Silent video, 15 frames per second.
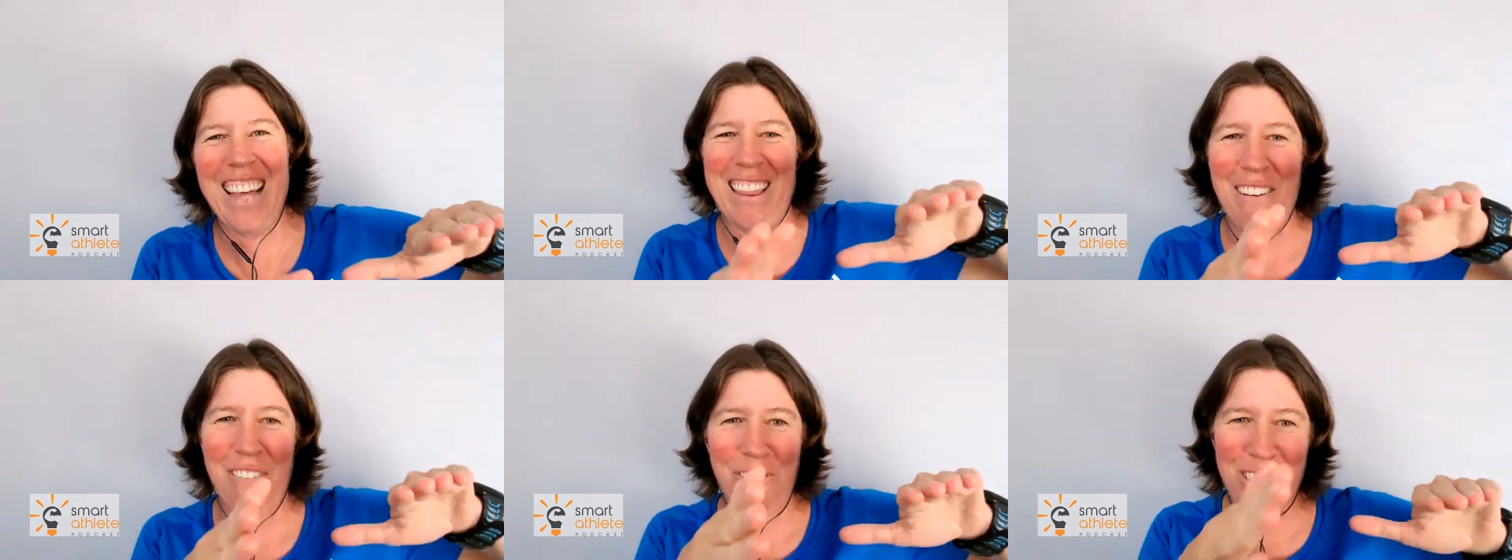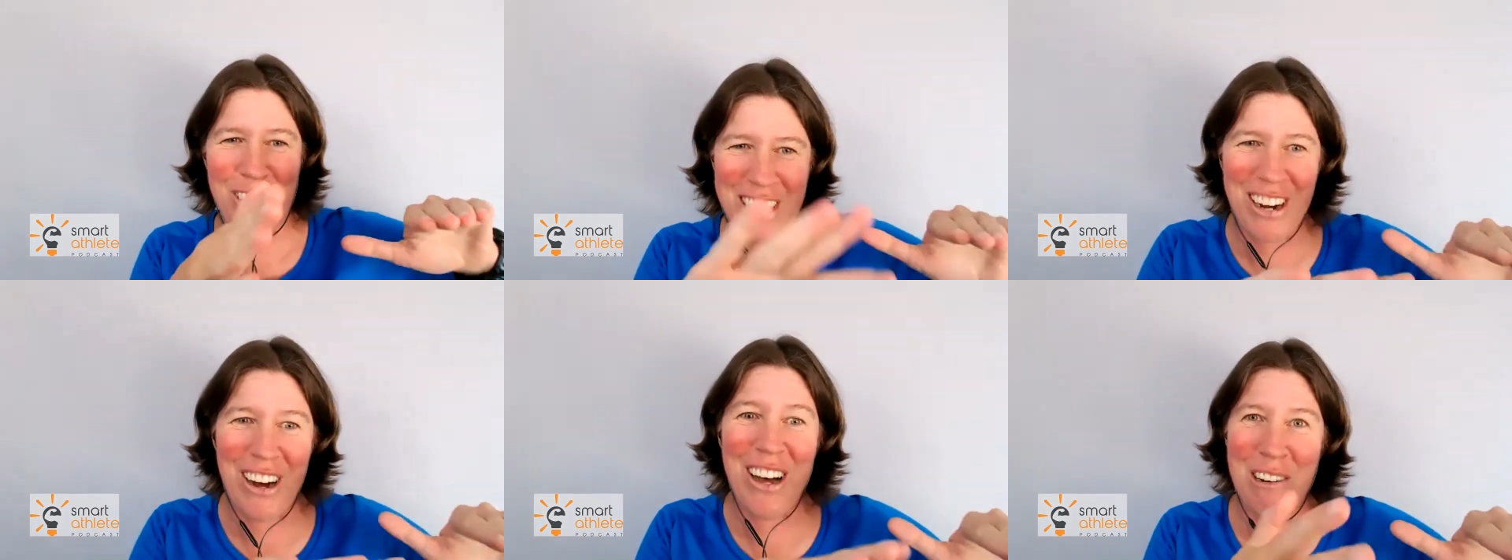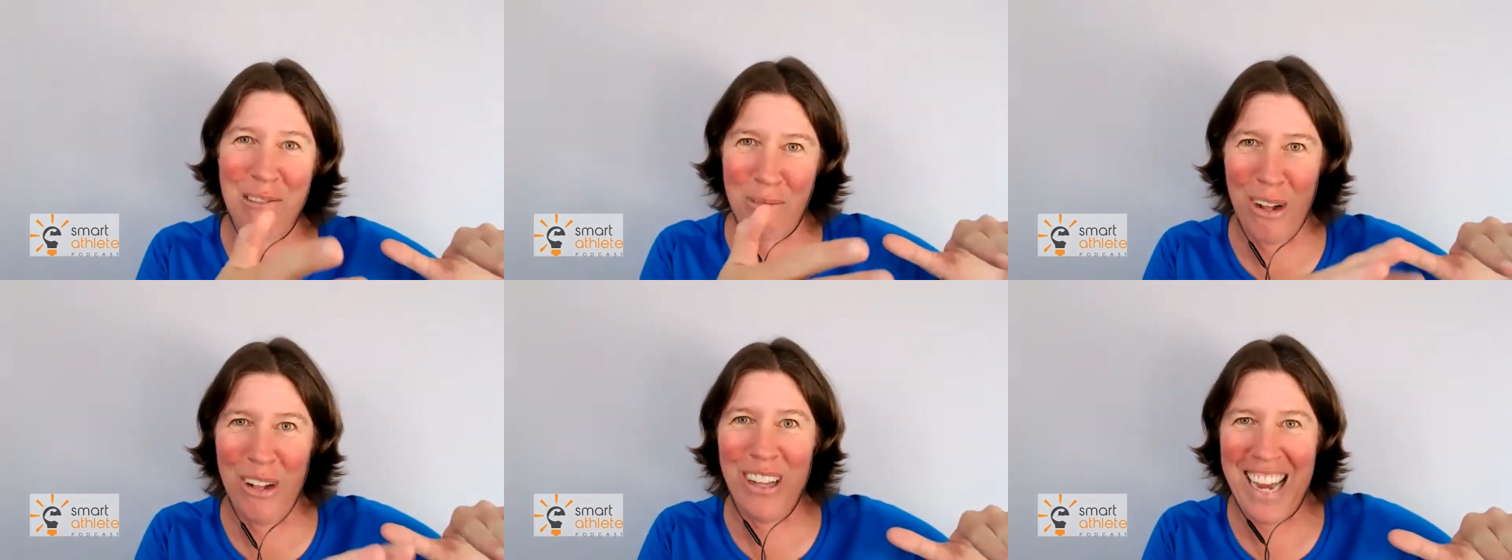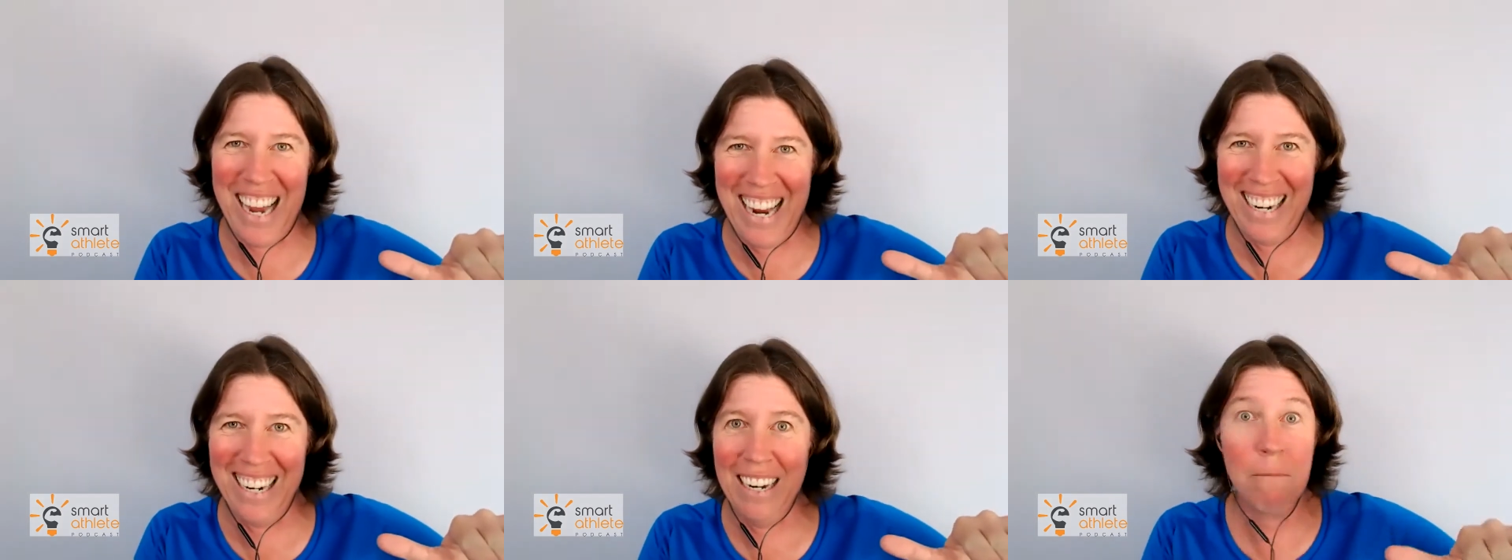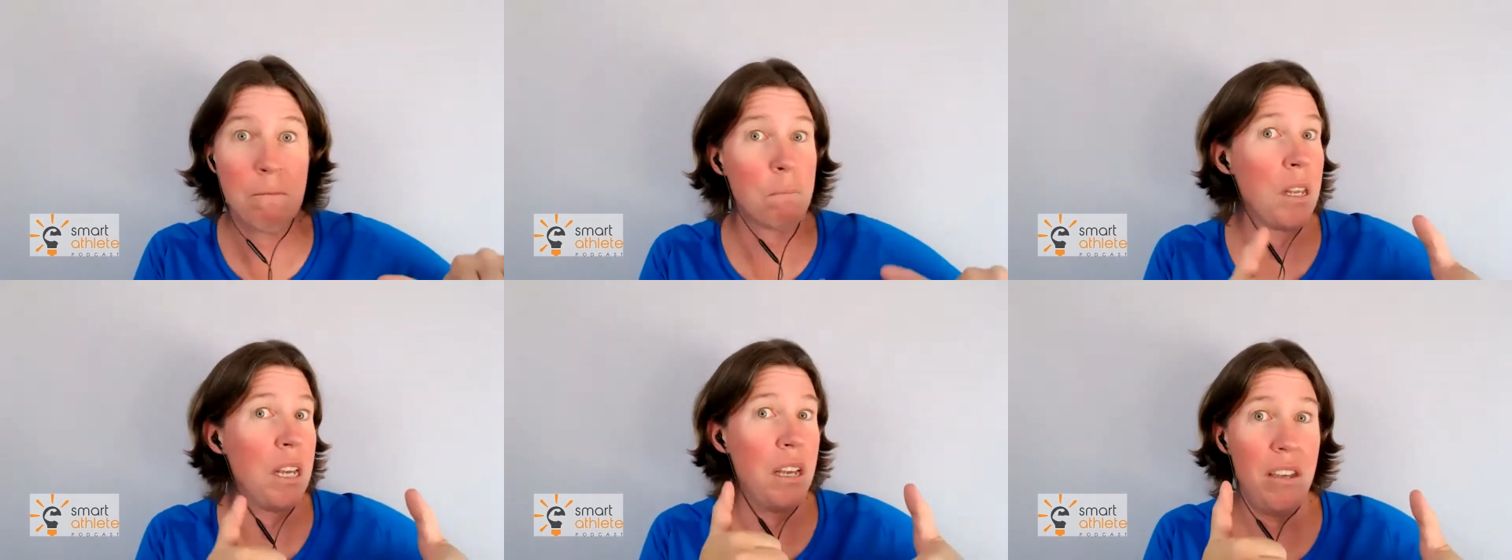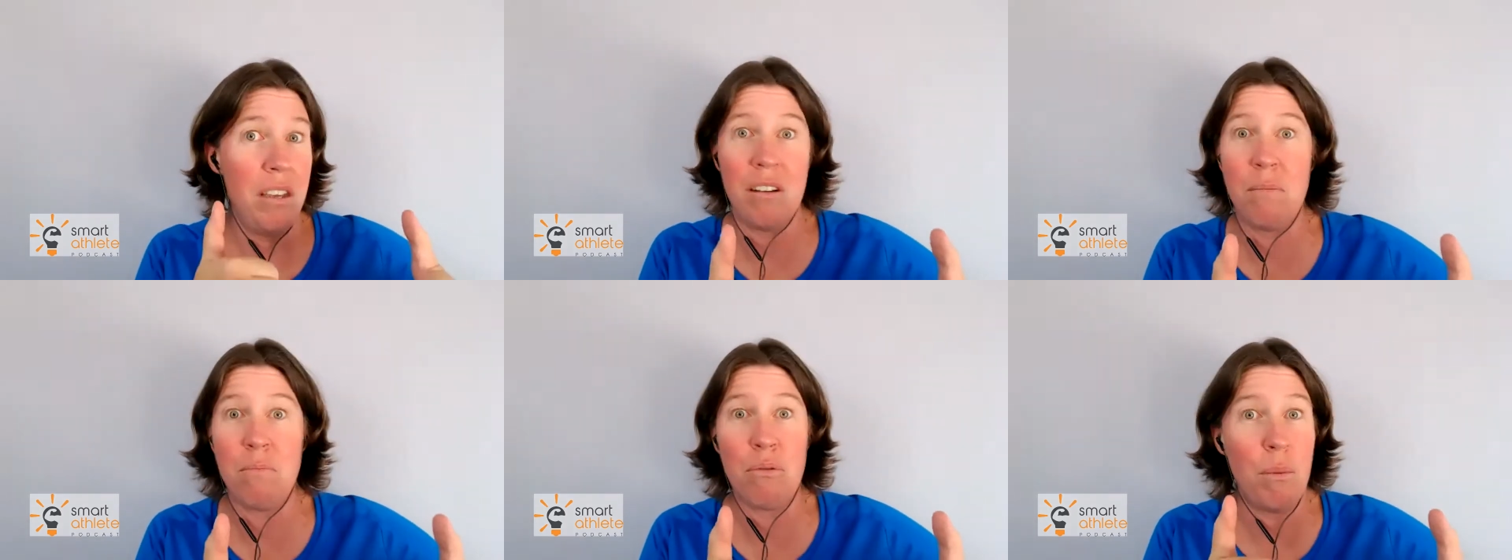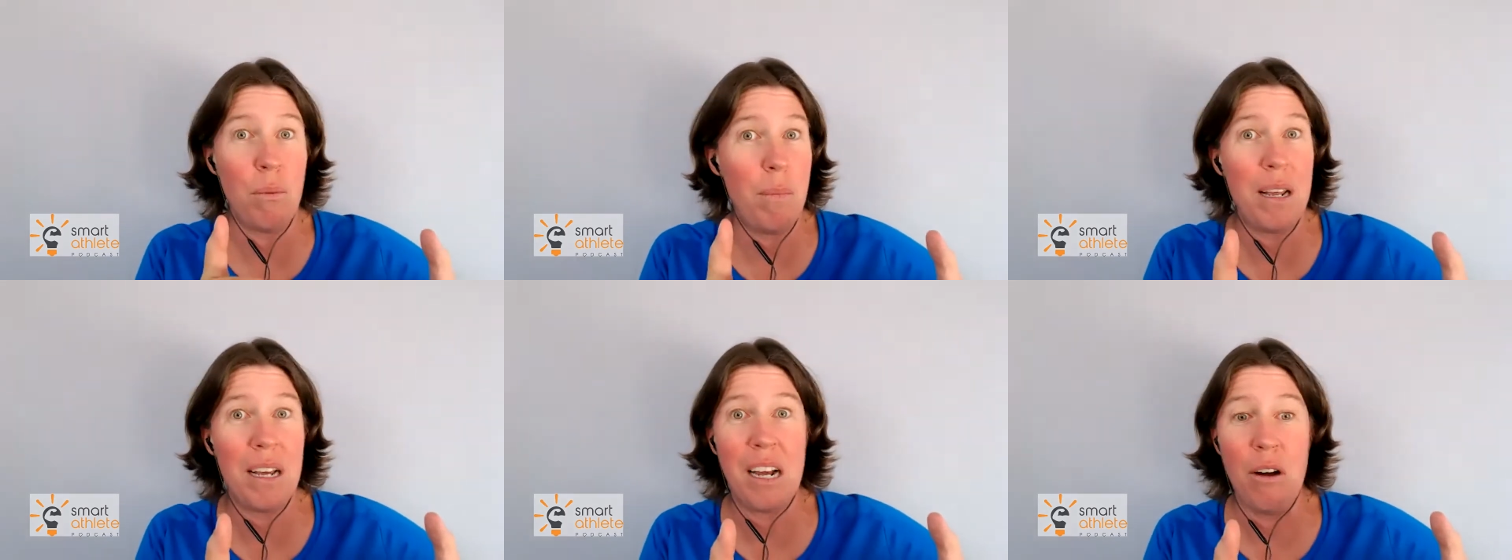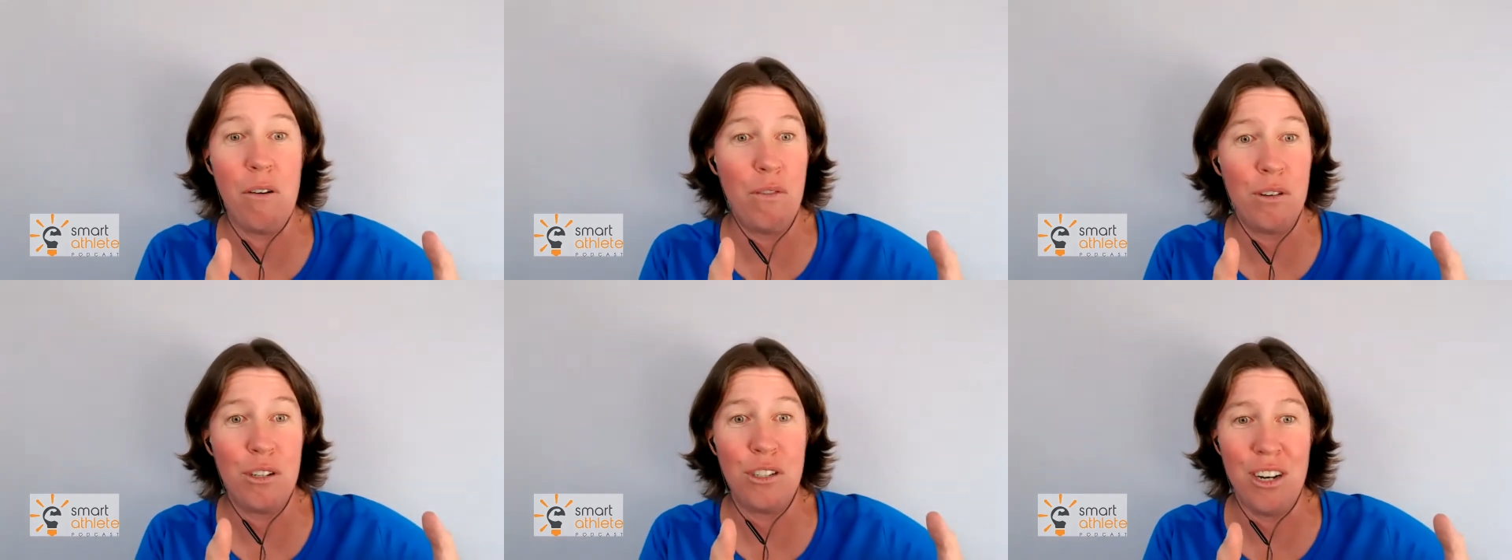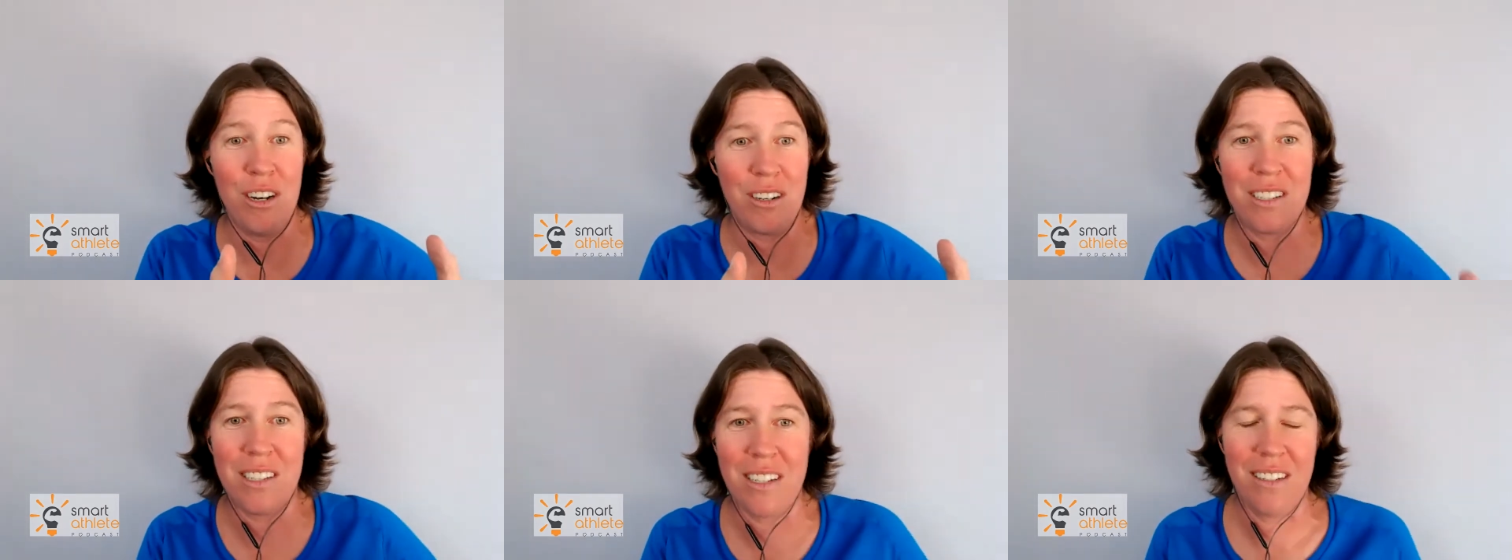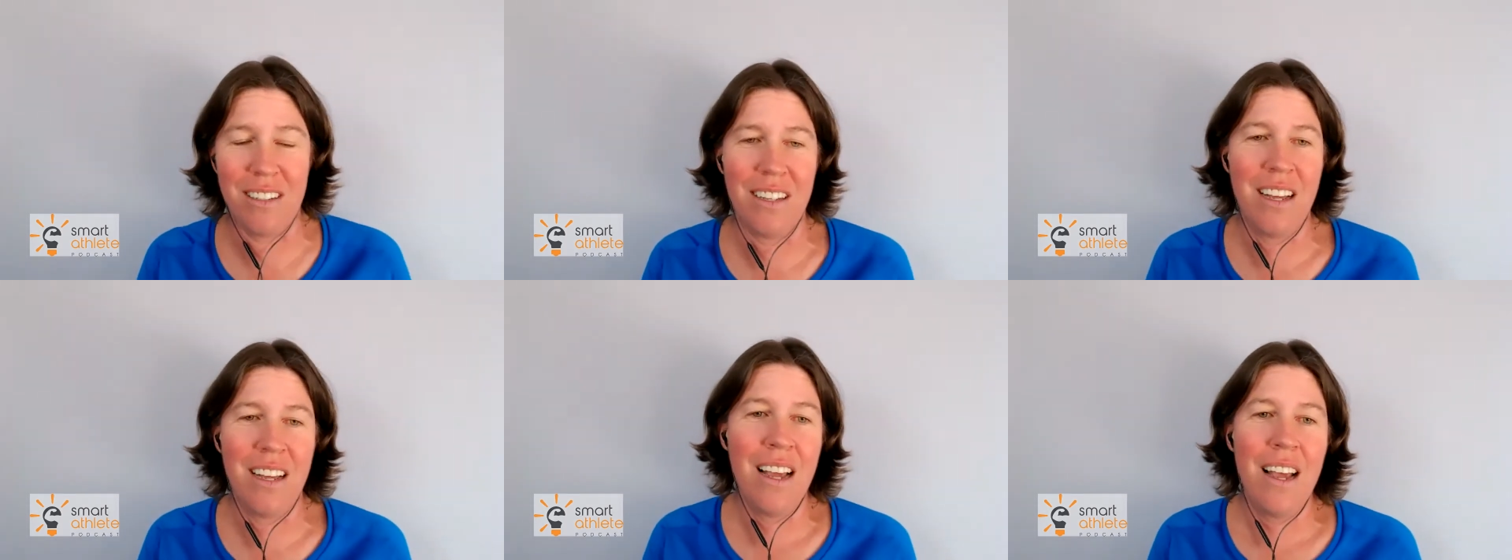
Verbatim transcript: that the foot can't roll in. You can probably go for a jog still.